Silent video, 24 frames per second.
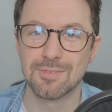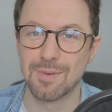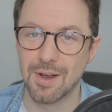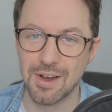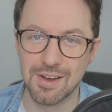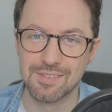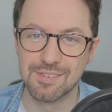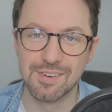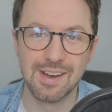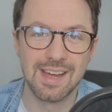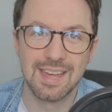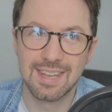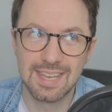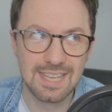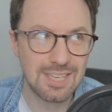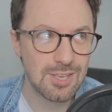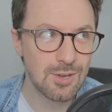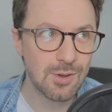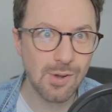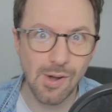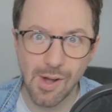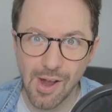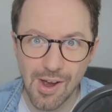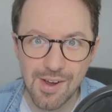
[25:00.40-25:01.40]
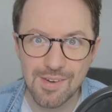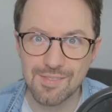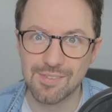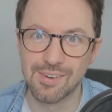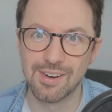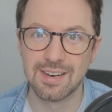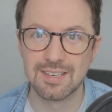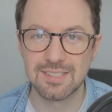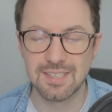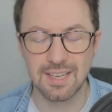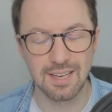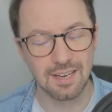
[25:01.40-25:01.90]
over it, and then you got over it.
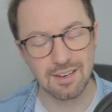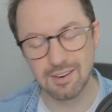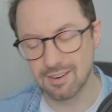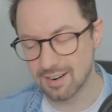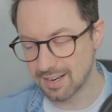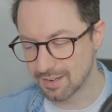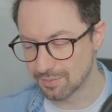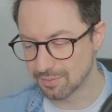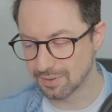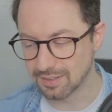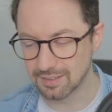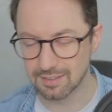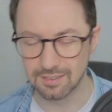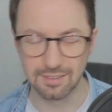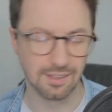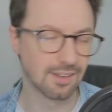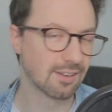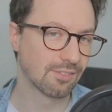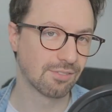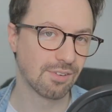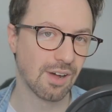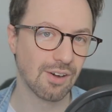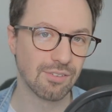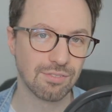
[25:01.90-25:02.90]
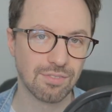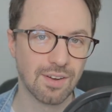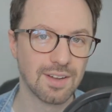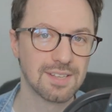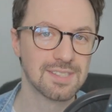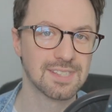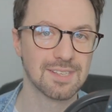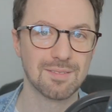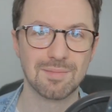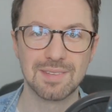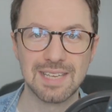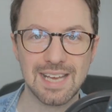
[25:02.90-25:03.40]
And it's like, all right, well, I'll, I'll find
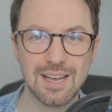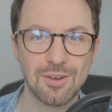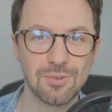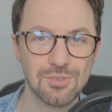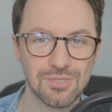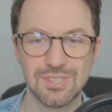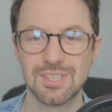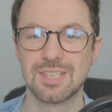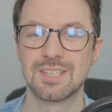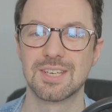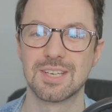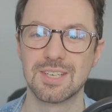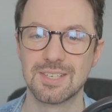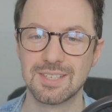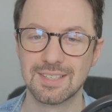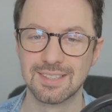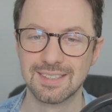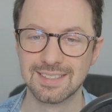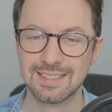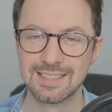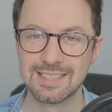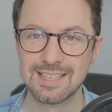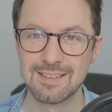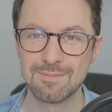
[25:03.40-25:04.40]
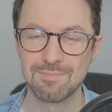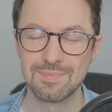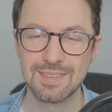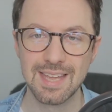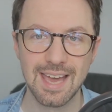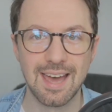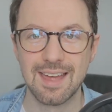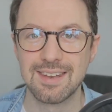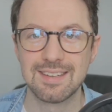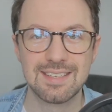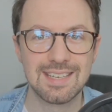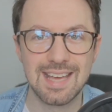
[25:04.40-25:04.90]
something else to do.
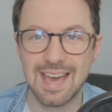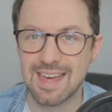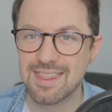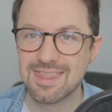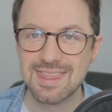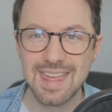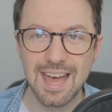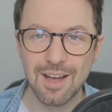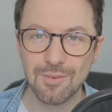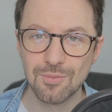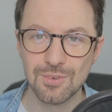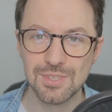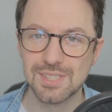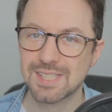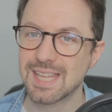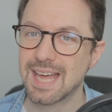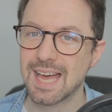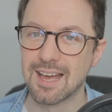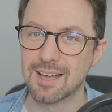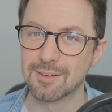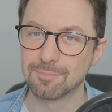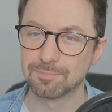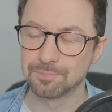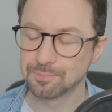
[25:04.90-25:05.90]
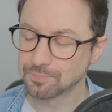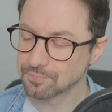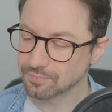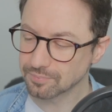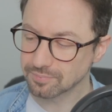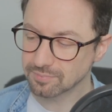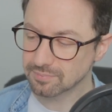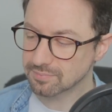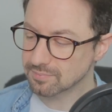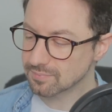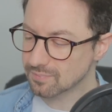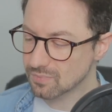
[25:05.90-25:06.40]
And, and that was that.
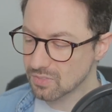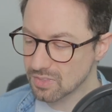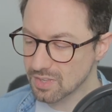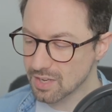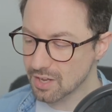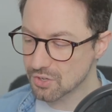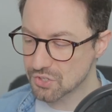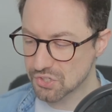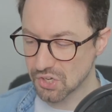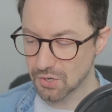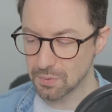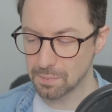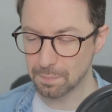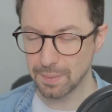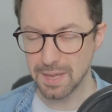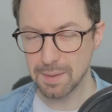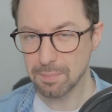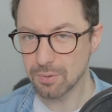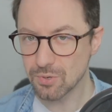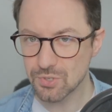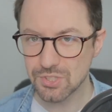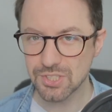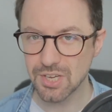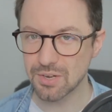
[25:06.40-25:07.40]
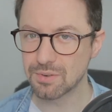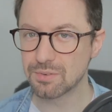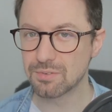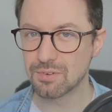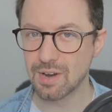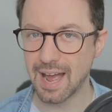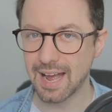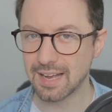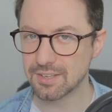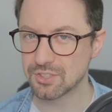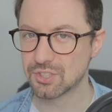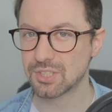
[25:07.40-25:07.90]
So people don't
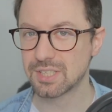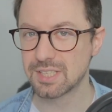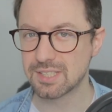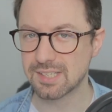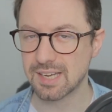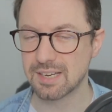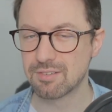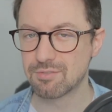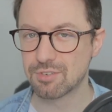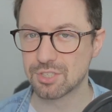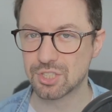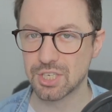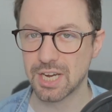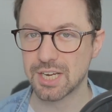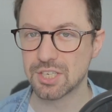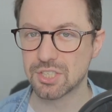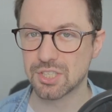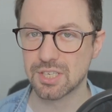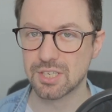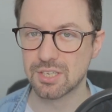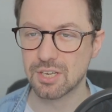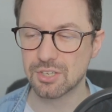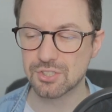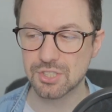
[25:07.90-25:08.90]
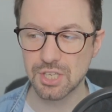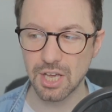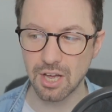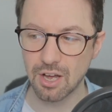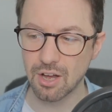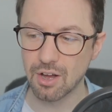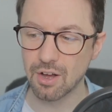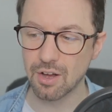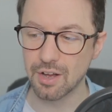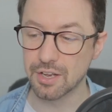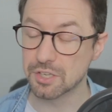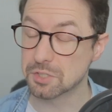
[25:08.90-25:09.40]
actually take rejection to
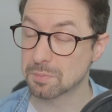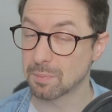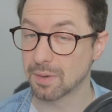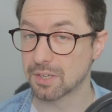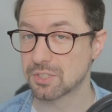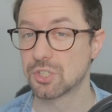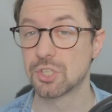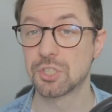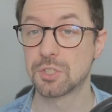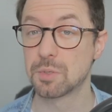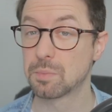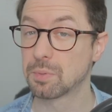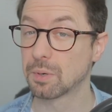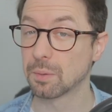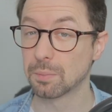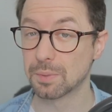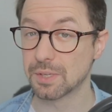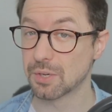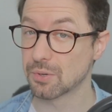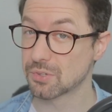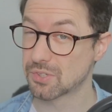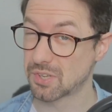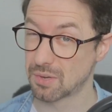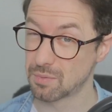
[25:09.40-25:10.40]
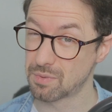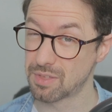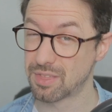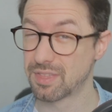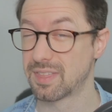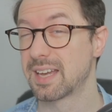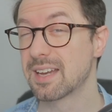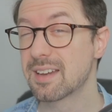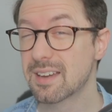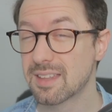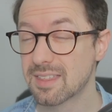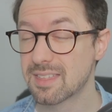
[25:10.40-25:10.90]
heart as much as you probably also
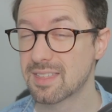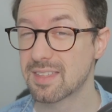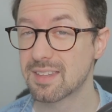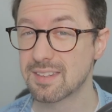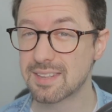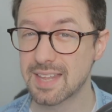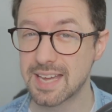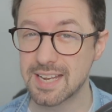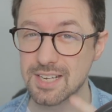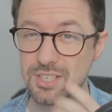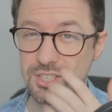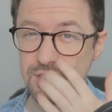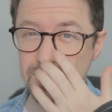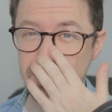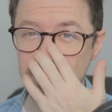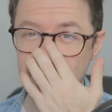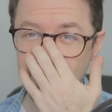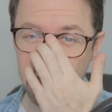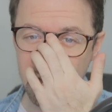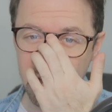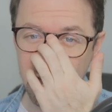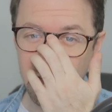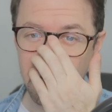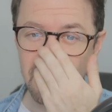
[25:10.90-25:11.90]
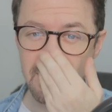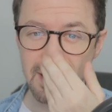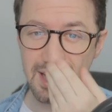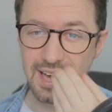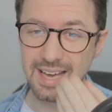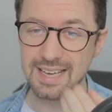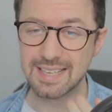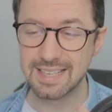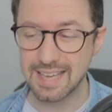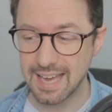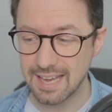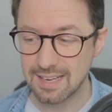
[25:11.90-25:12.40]
think that they do.
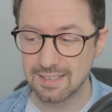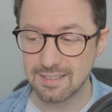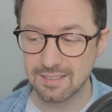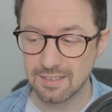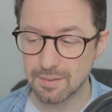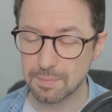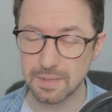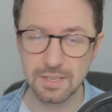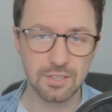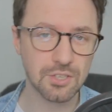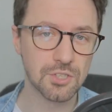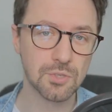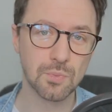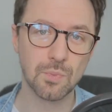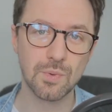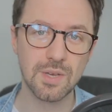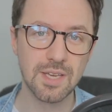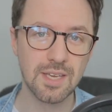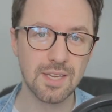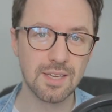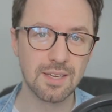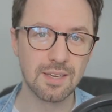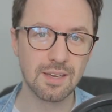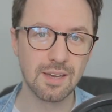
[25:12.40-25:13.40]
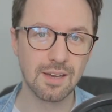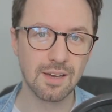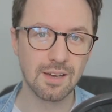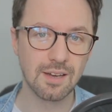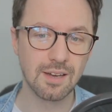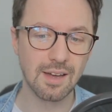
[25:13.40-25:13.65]
Again, because we